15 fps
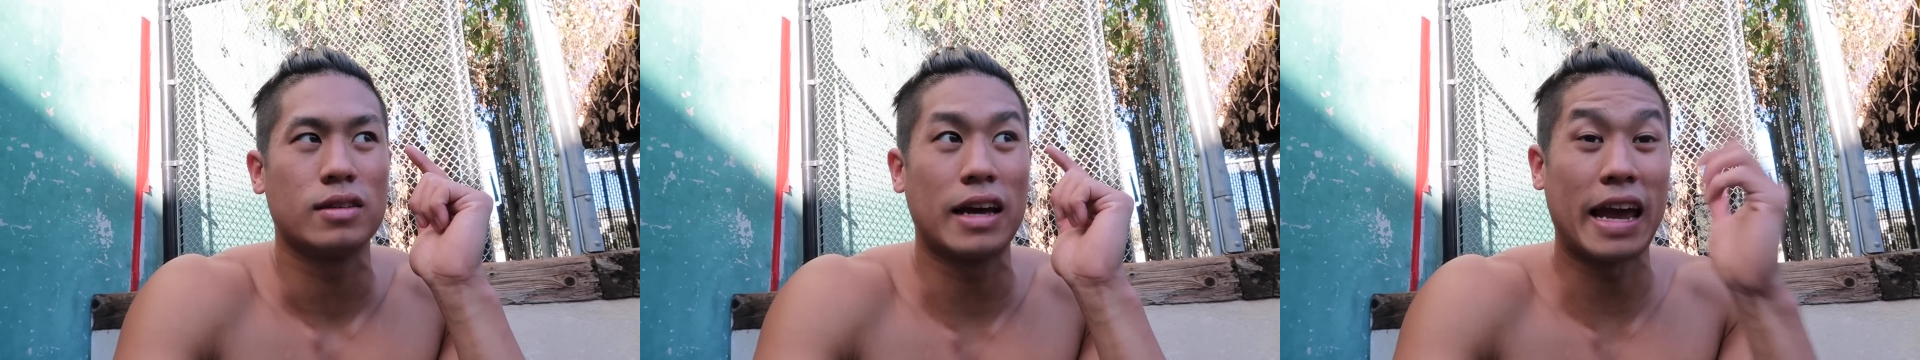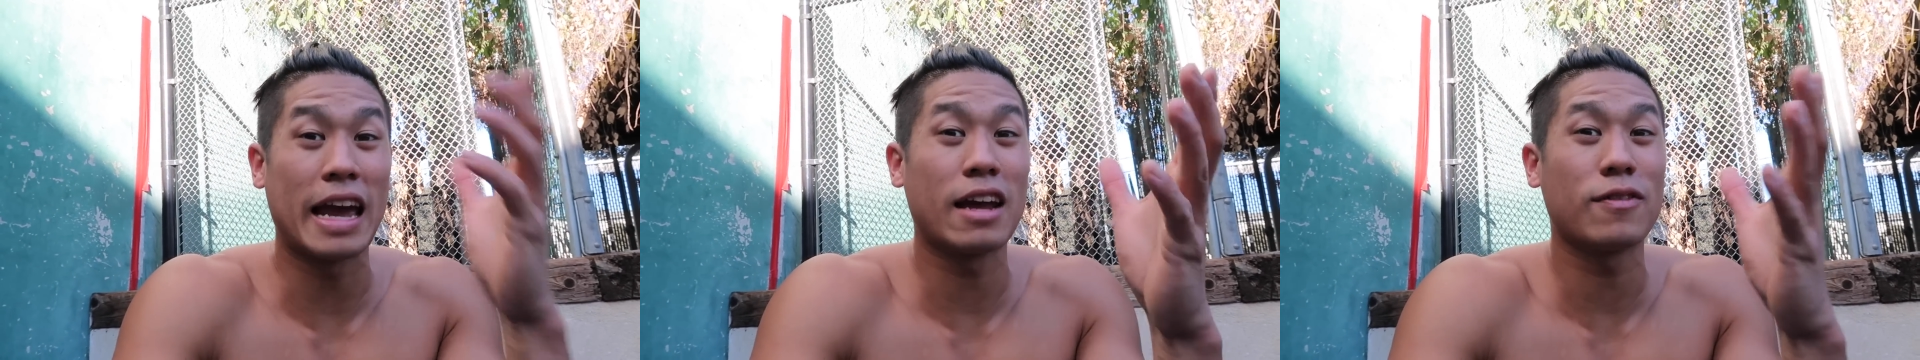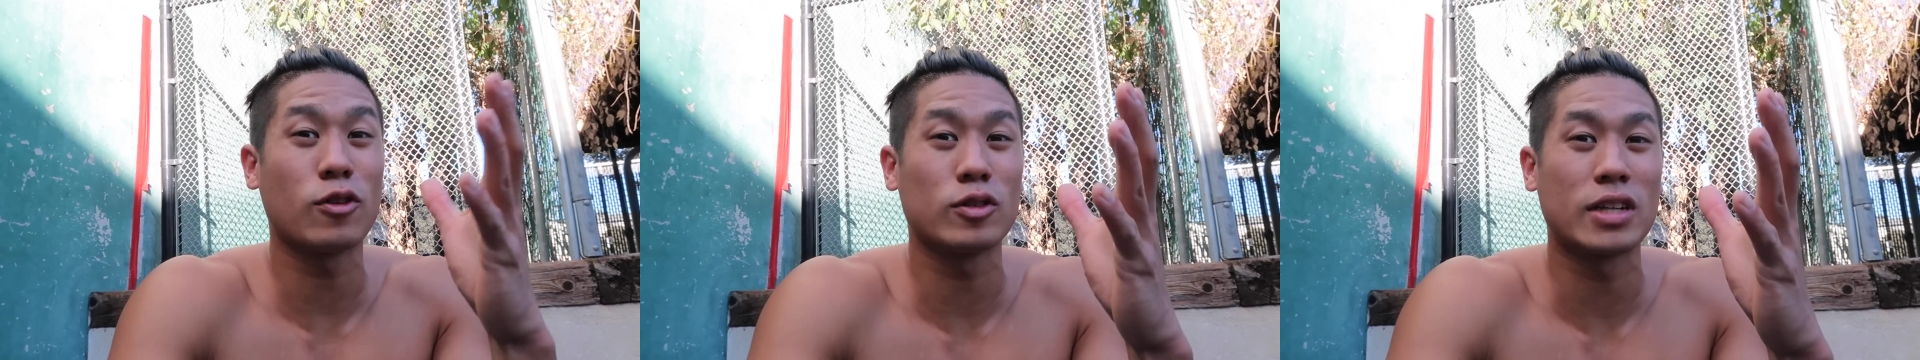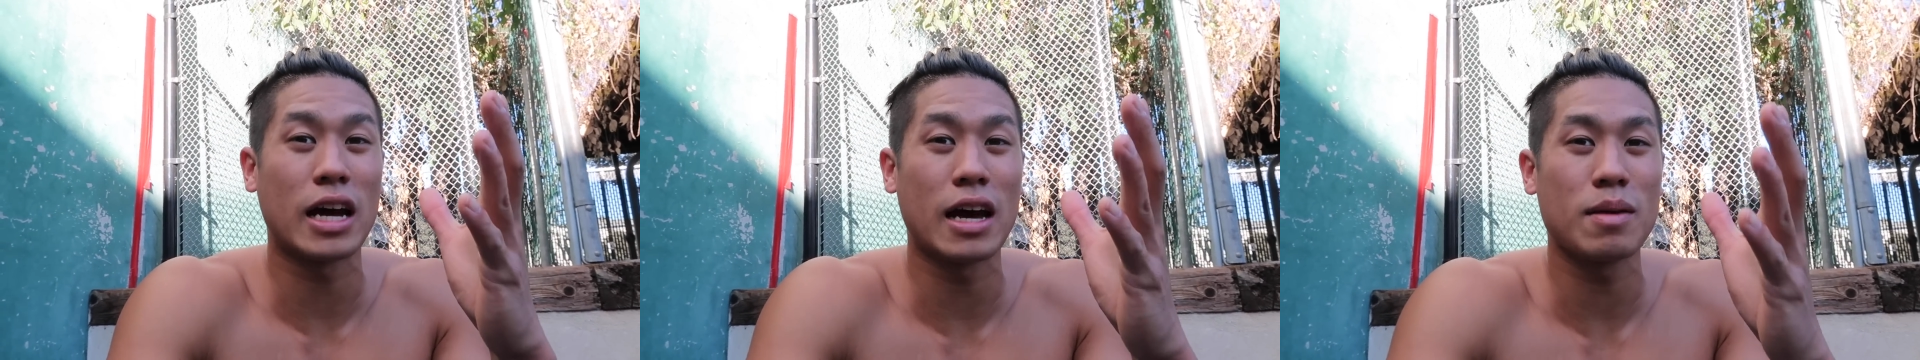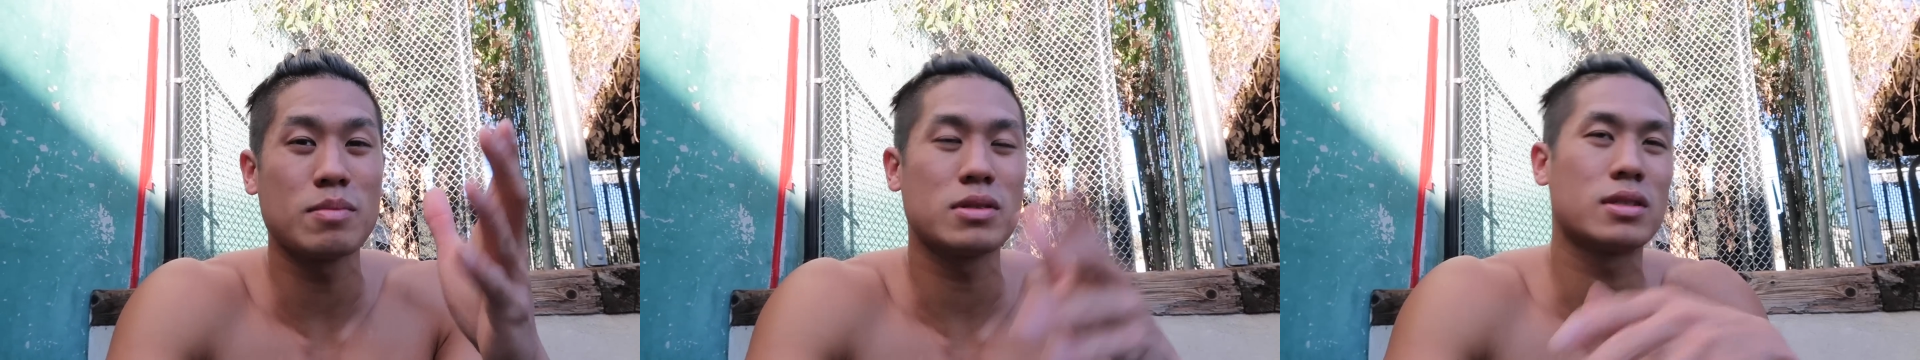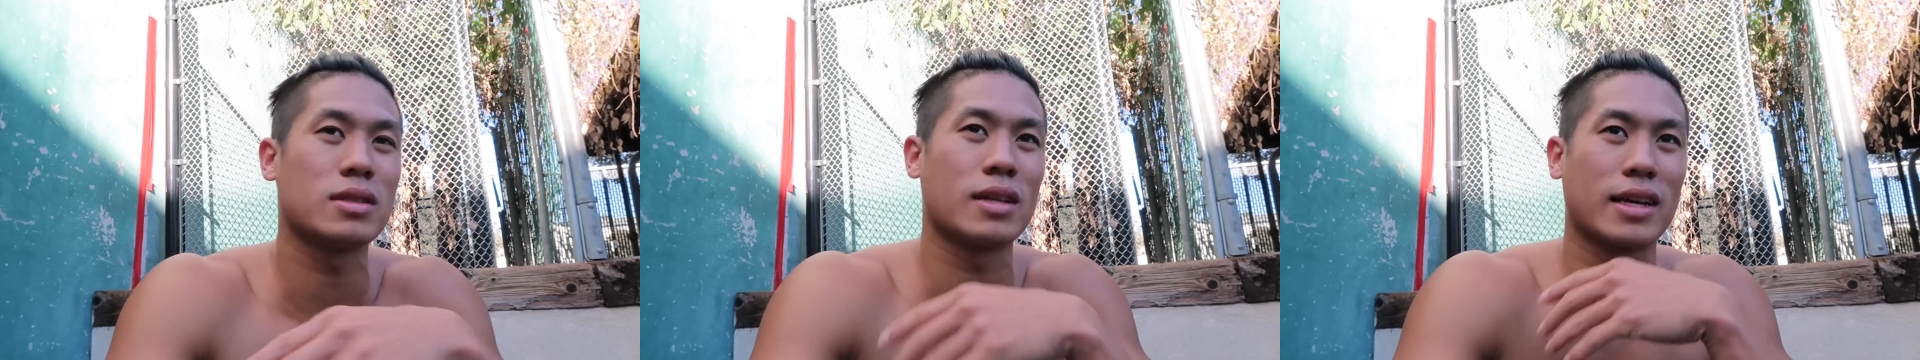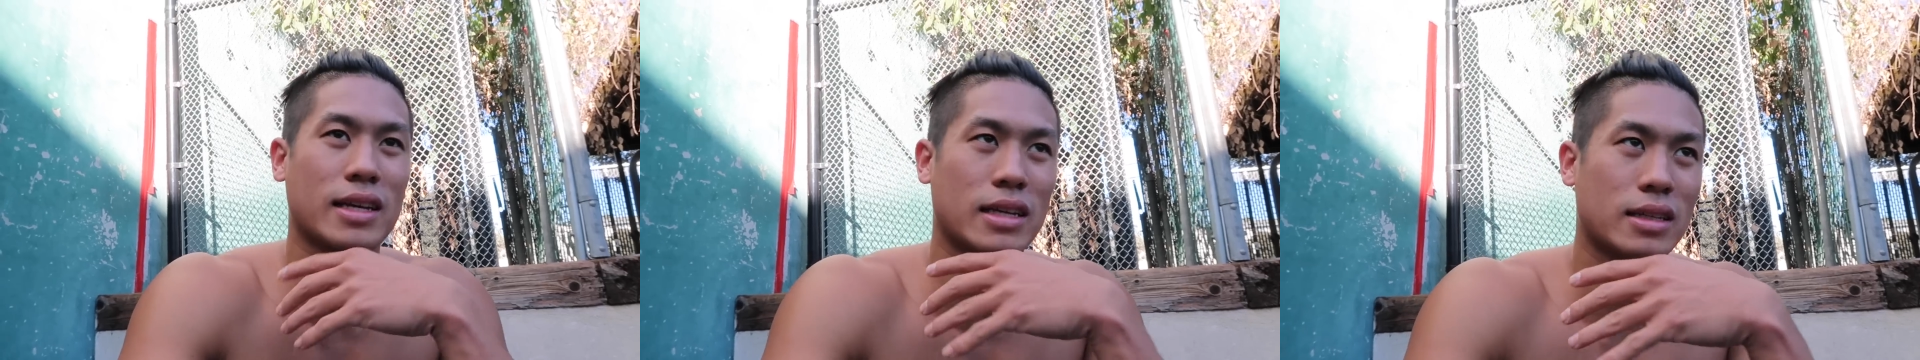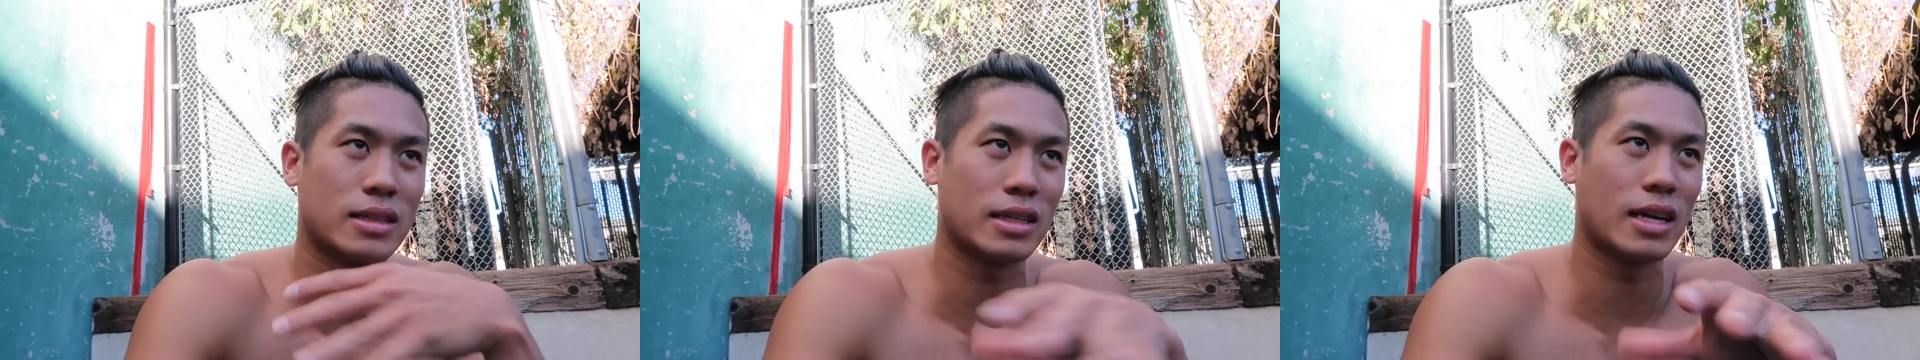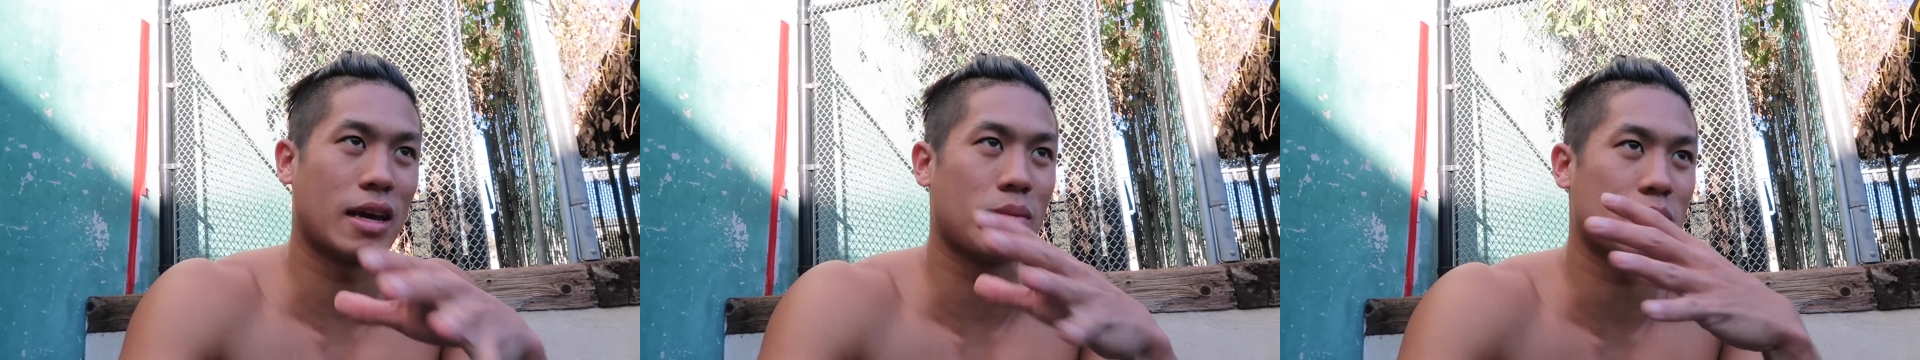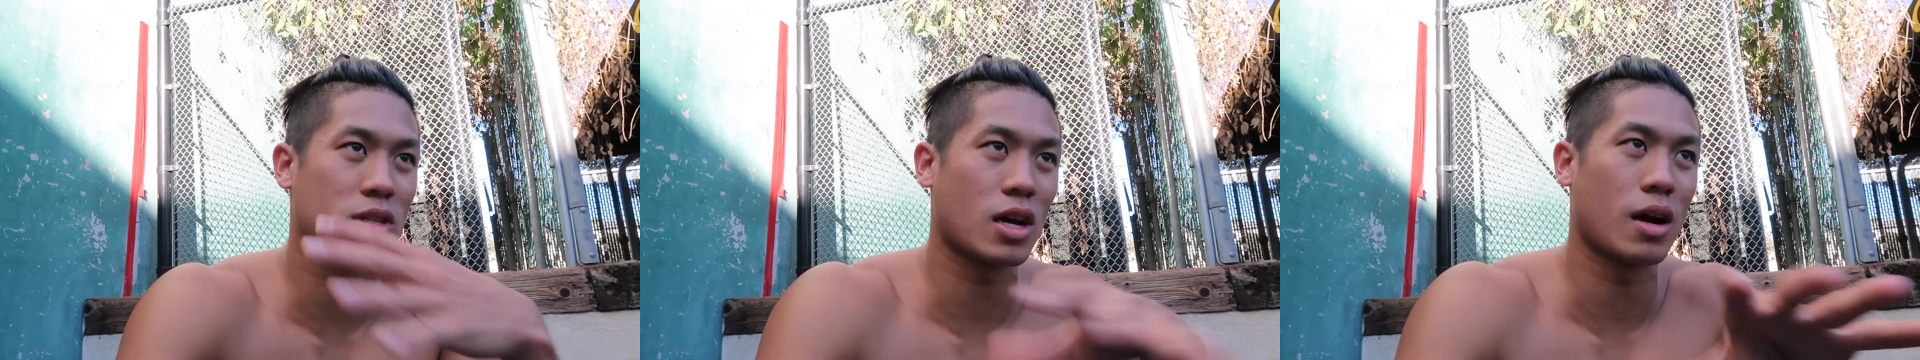a handful of times, like DMs,